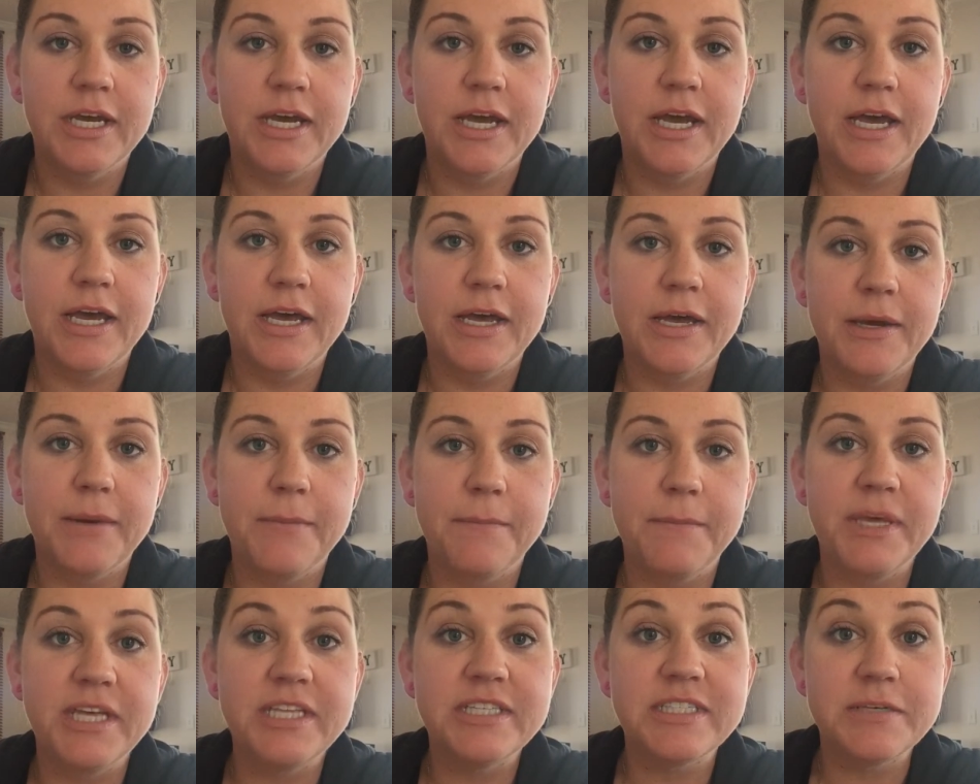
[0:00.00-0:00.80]

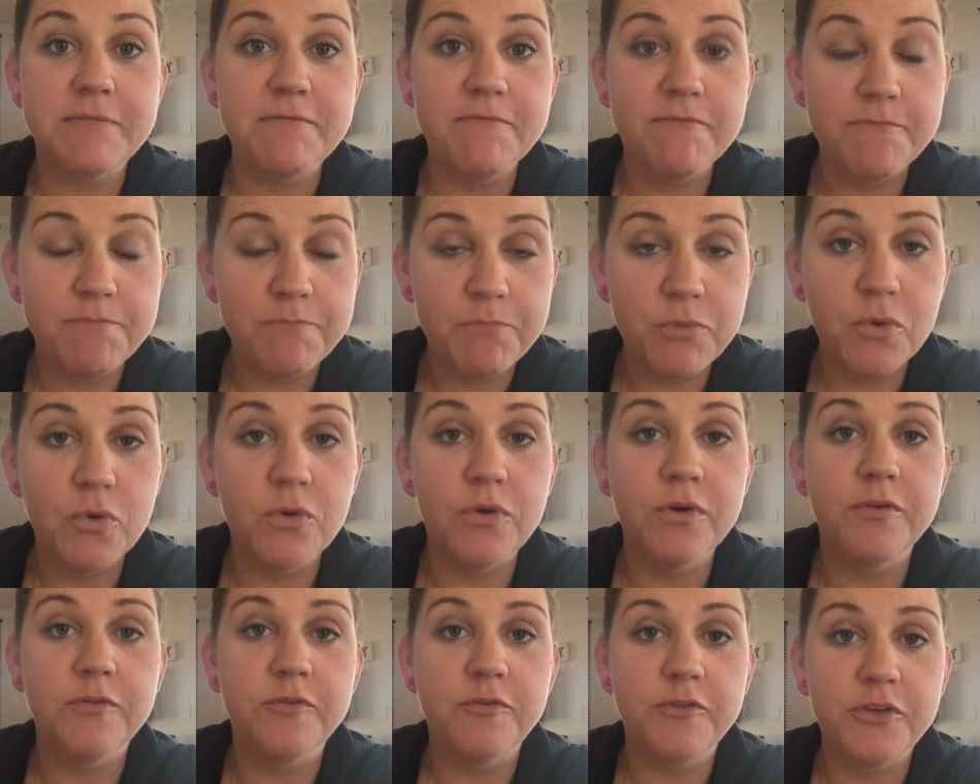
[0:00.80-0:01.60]
Um, it's
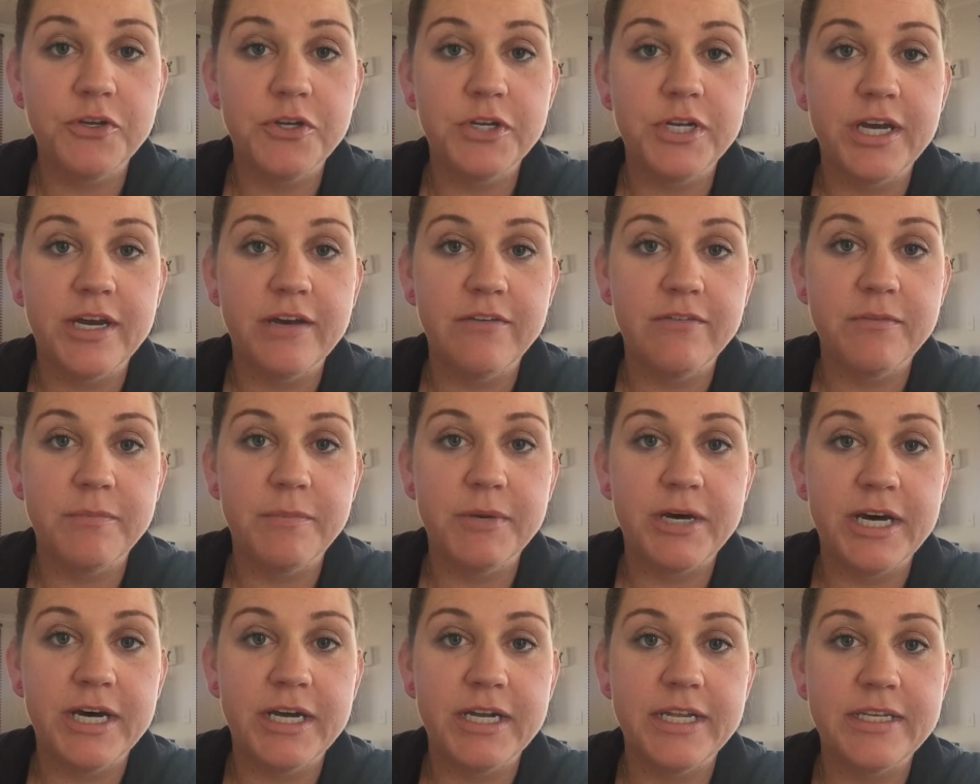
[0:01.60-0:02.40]
important for you to have a
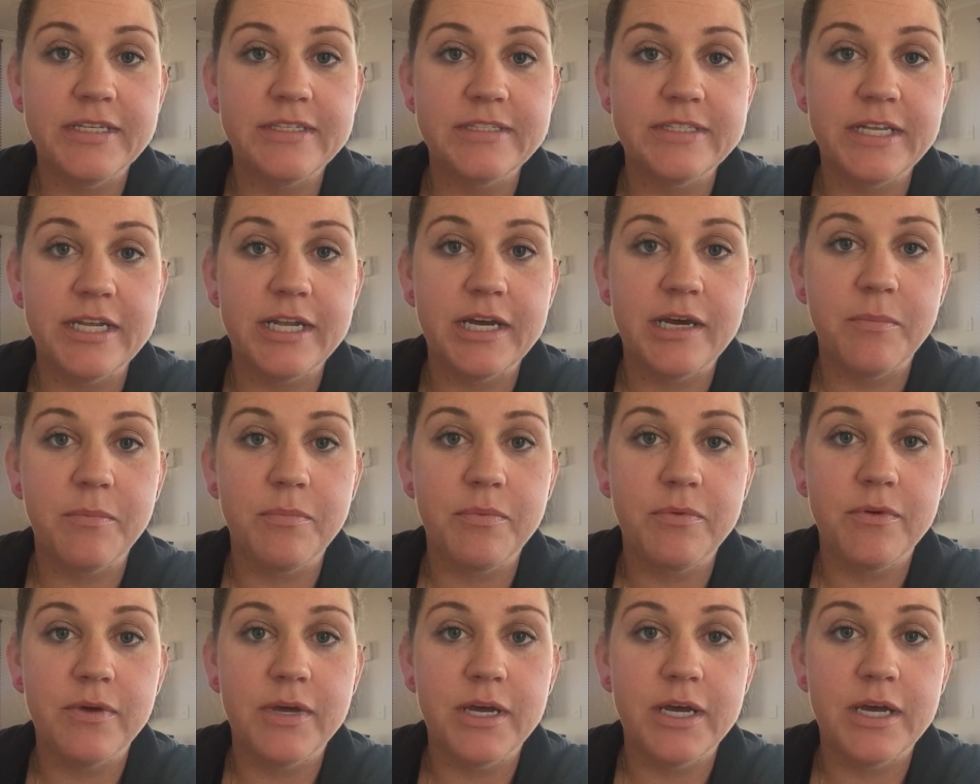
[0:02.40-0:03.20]
party set
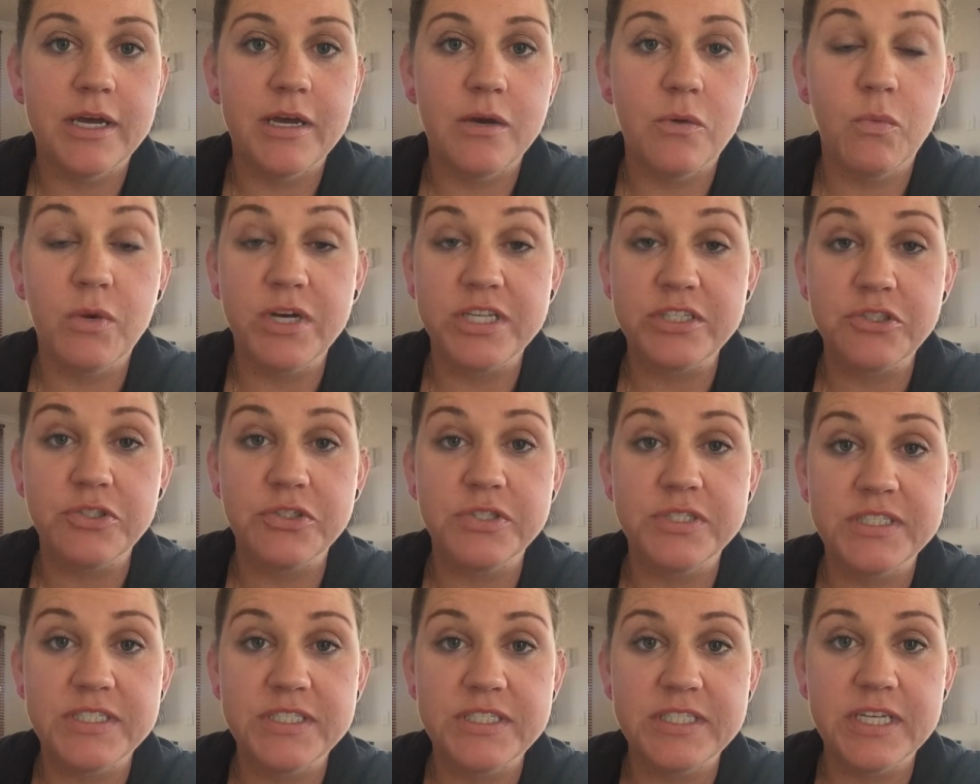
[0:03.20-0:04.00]
up uh, once
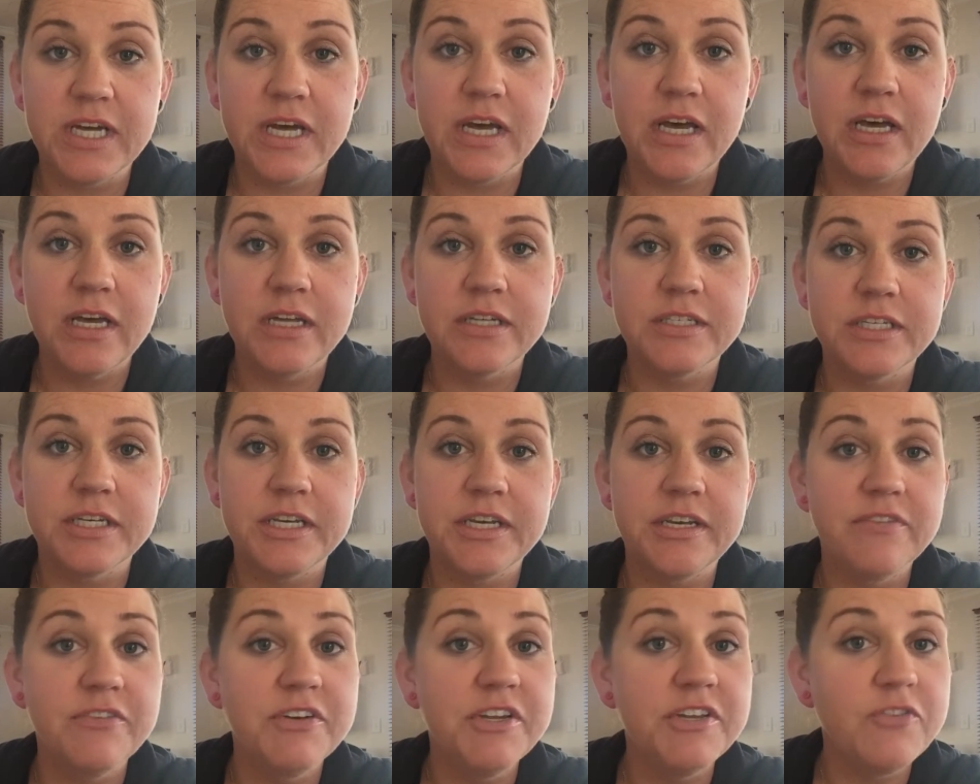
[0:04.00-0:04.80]
you start,
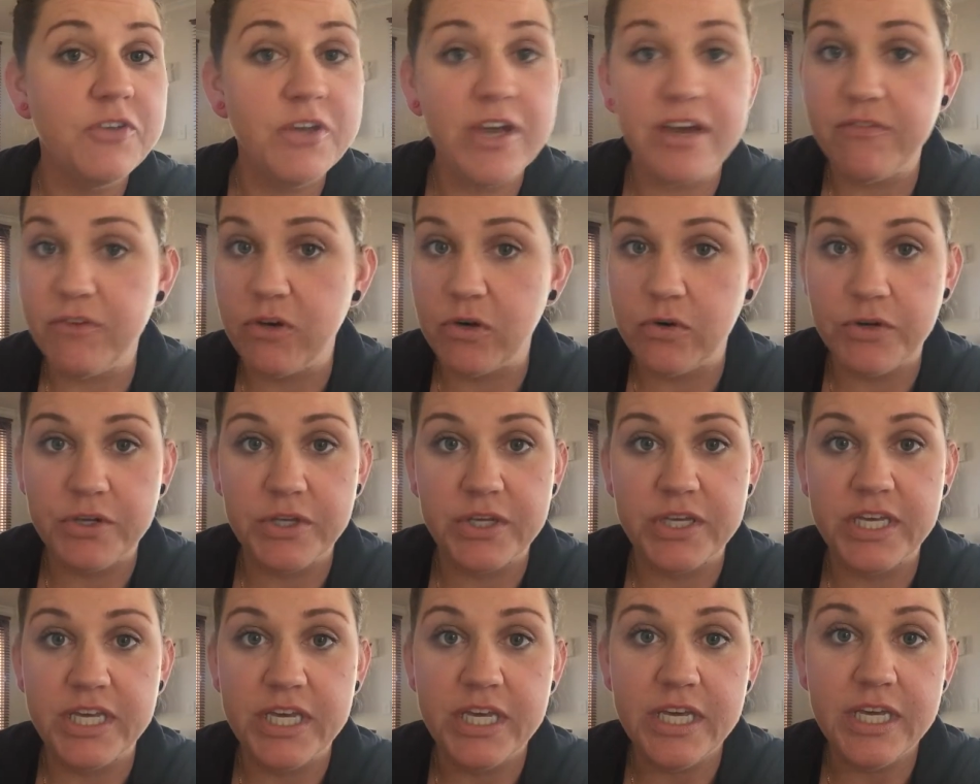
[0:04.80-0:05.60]
even if you haven't got
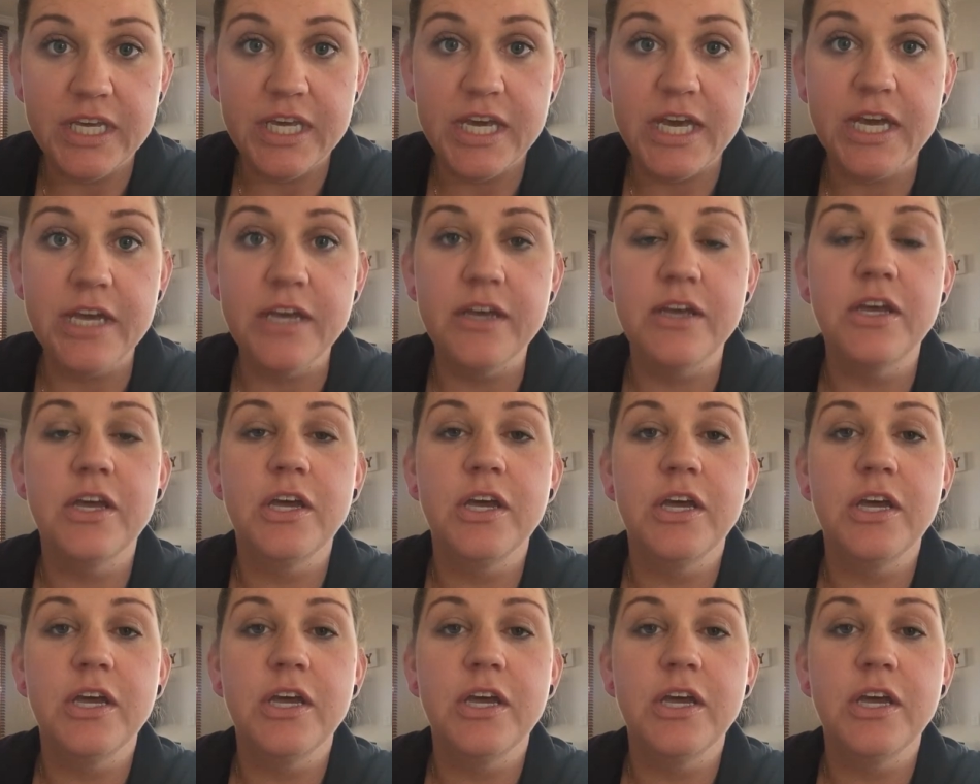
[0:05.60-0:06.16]
your kit yet,